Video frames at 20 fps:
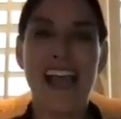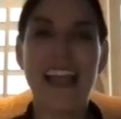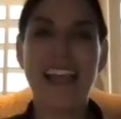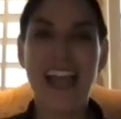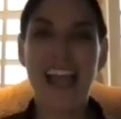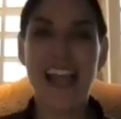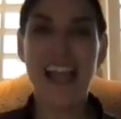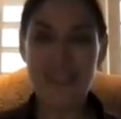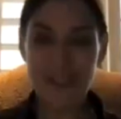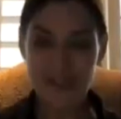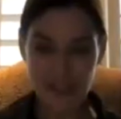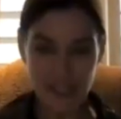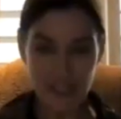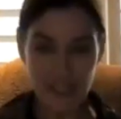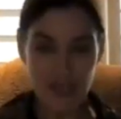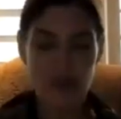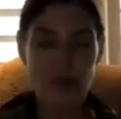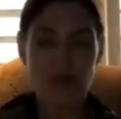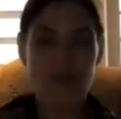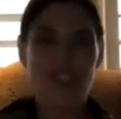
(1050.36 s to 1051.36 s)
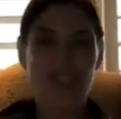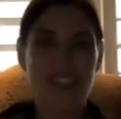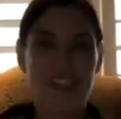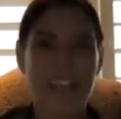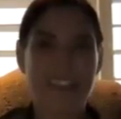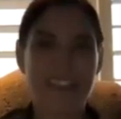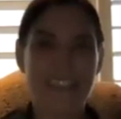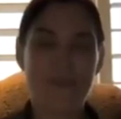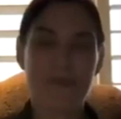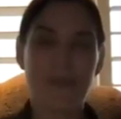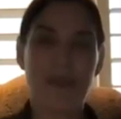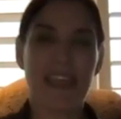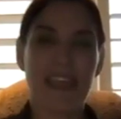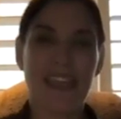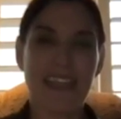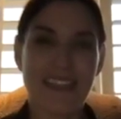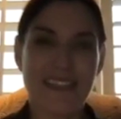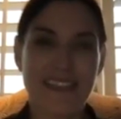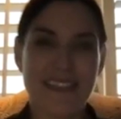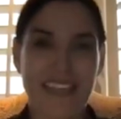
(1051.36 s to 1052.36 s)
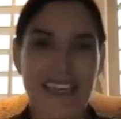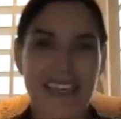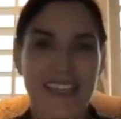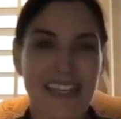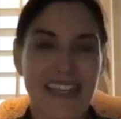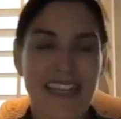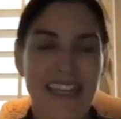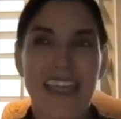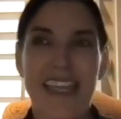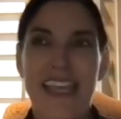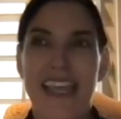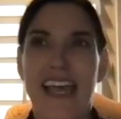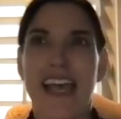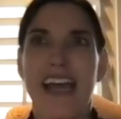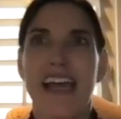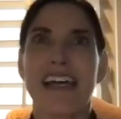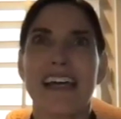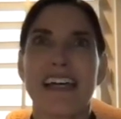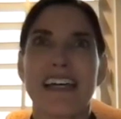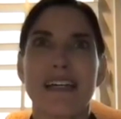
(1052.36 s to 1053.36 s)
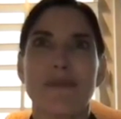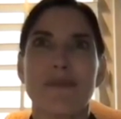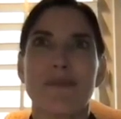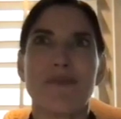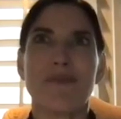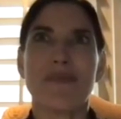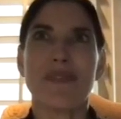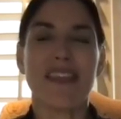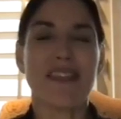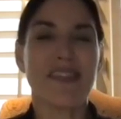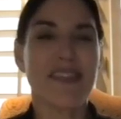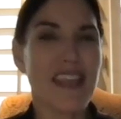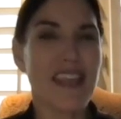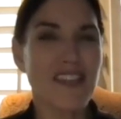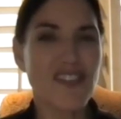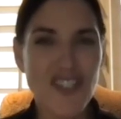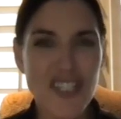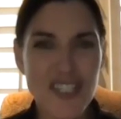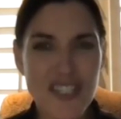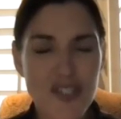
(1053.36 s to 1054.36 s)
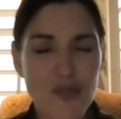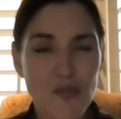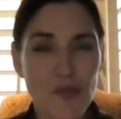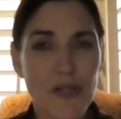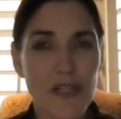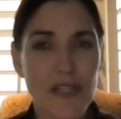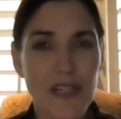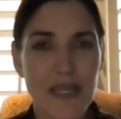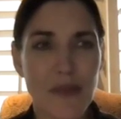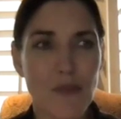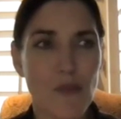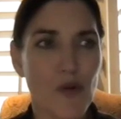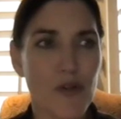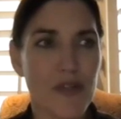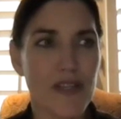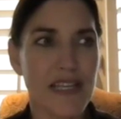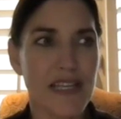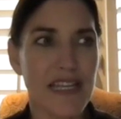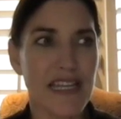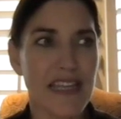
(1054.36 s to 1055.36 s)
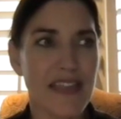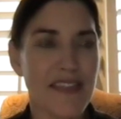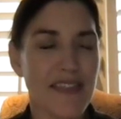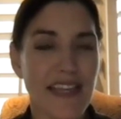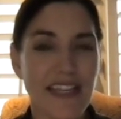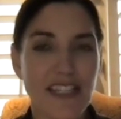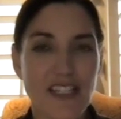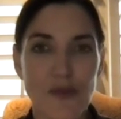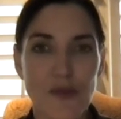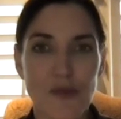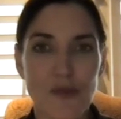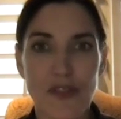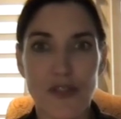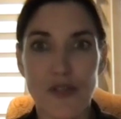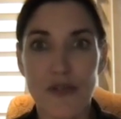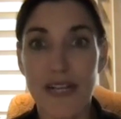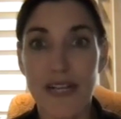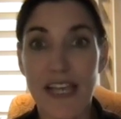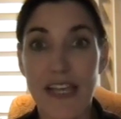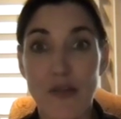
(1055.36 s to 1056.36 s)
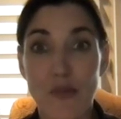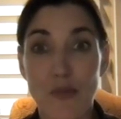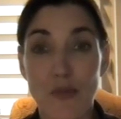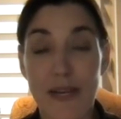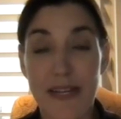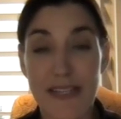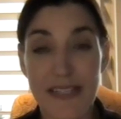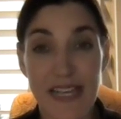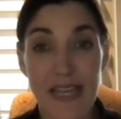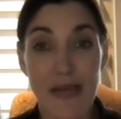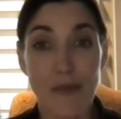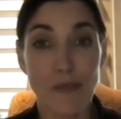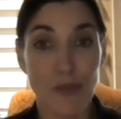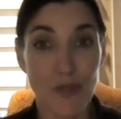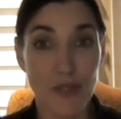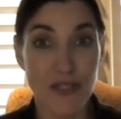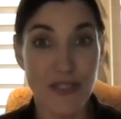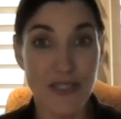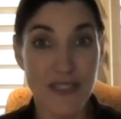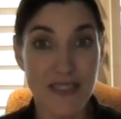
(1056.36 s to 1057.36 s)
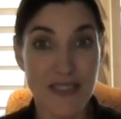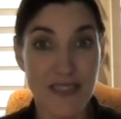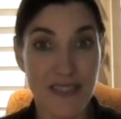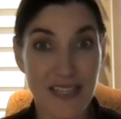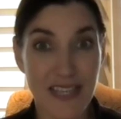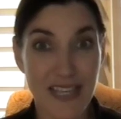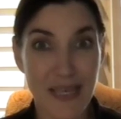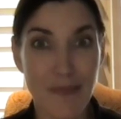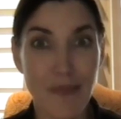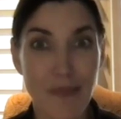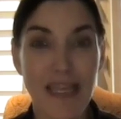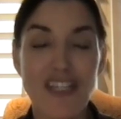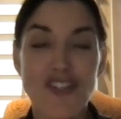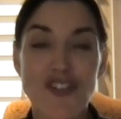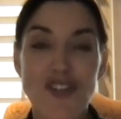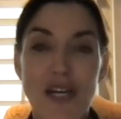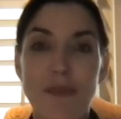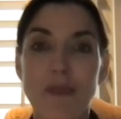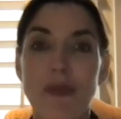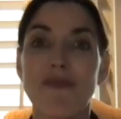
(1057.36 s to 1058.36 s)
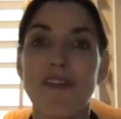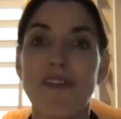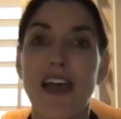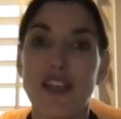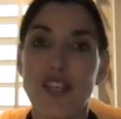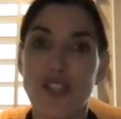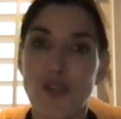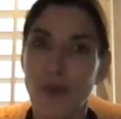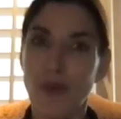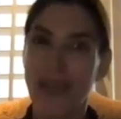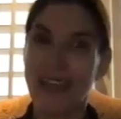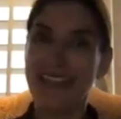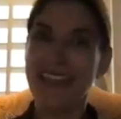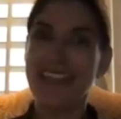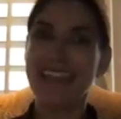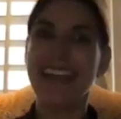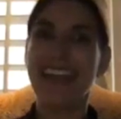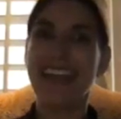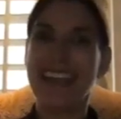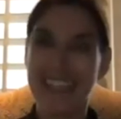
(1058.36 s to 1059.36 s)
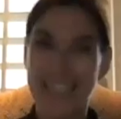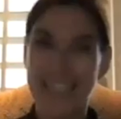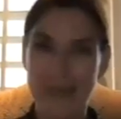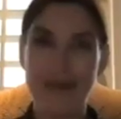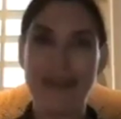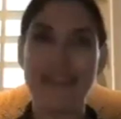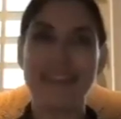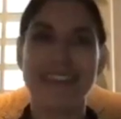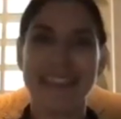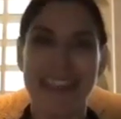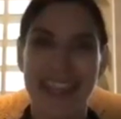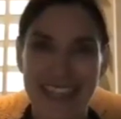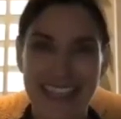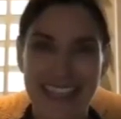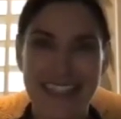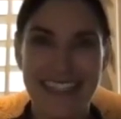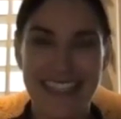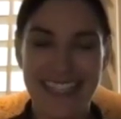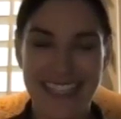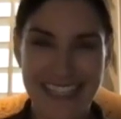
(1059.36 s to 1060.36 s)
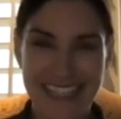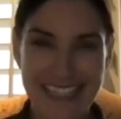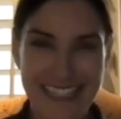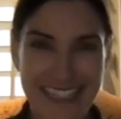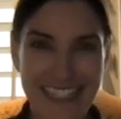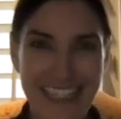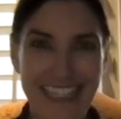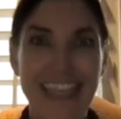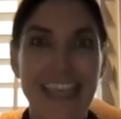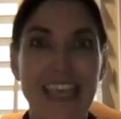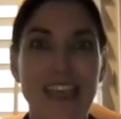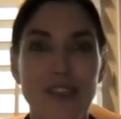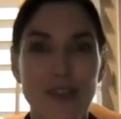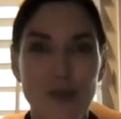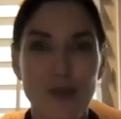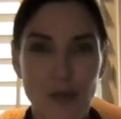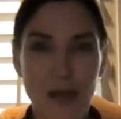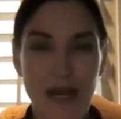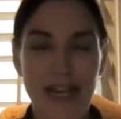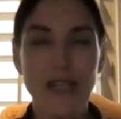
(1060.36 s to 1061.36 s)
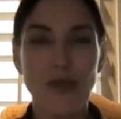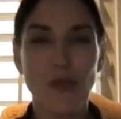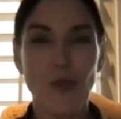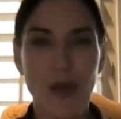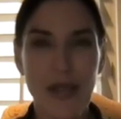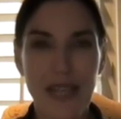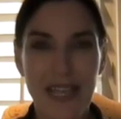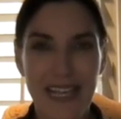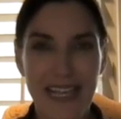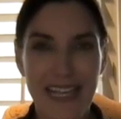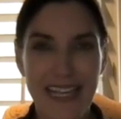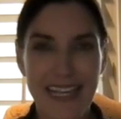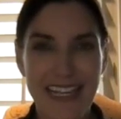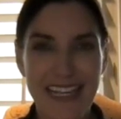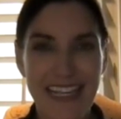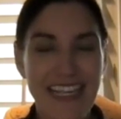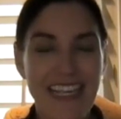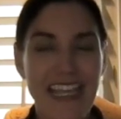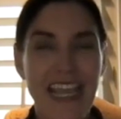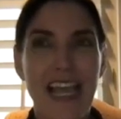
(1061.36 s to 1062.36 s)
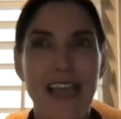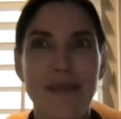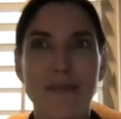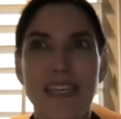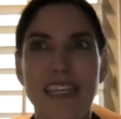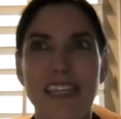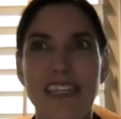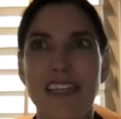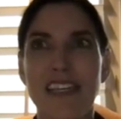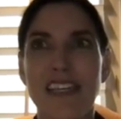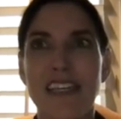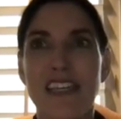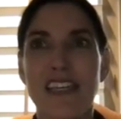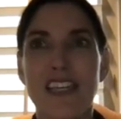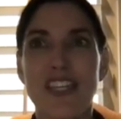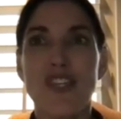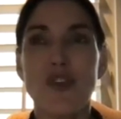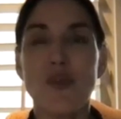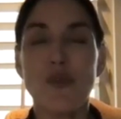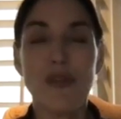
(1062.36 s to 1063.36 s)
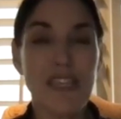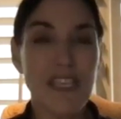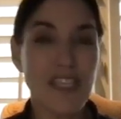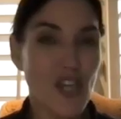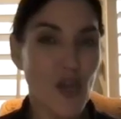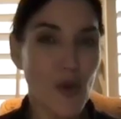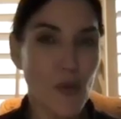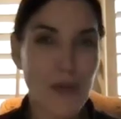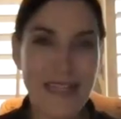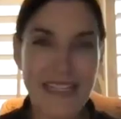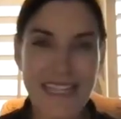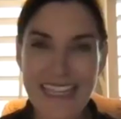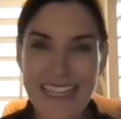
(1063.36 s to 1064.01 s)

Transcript: hired a coach in that space, and just really more than anything to learn how to run numbers and make sure I'm evaluating an MSA again the right way. I mean, you can go into